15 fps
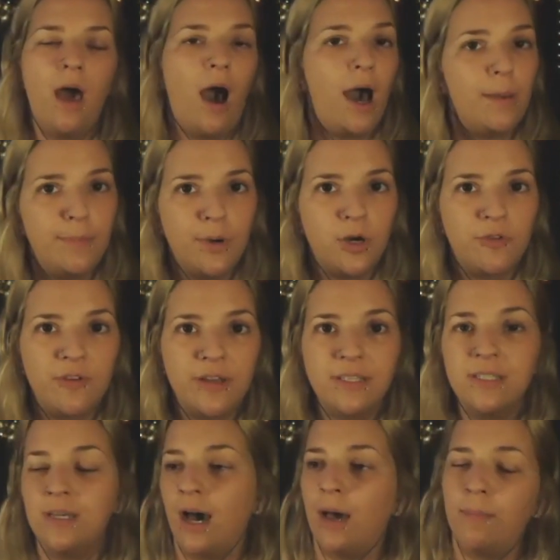I'm
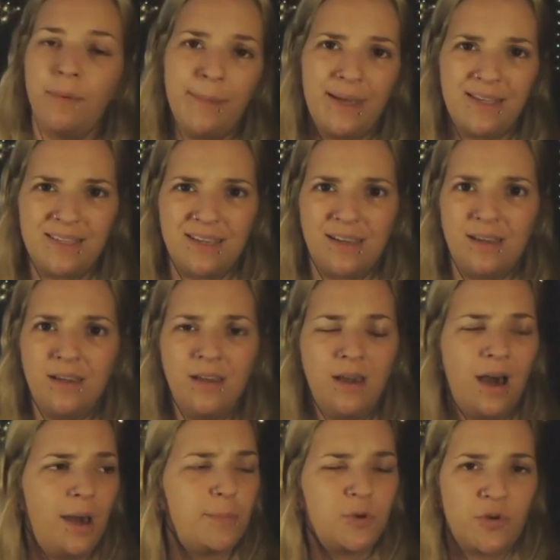perfect, I'm amazing,
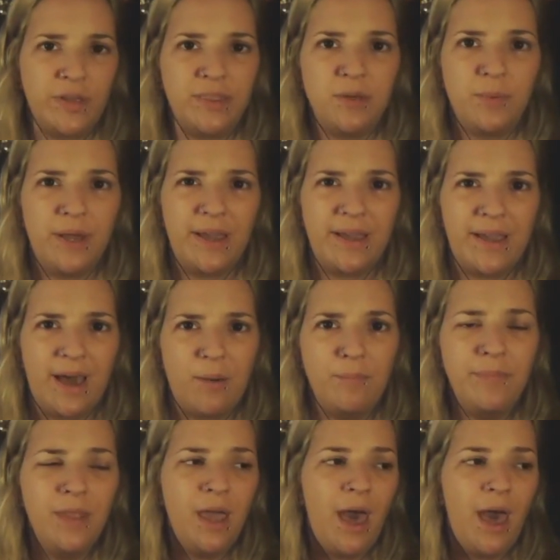I'm great the way I am,